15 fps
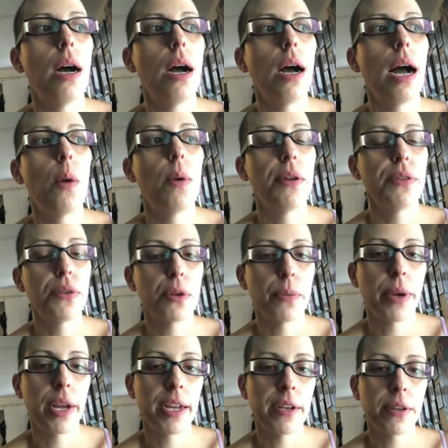I went through a
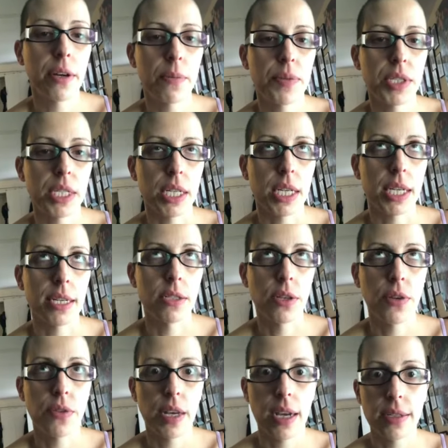bankruptcy in
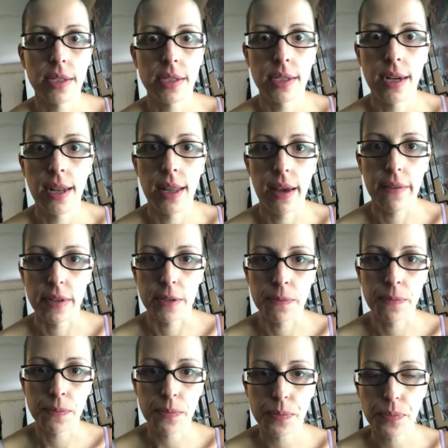2011.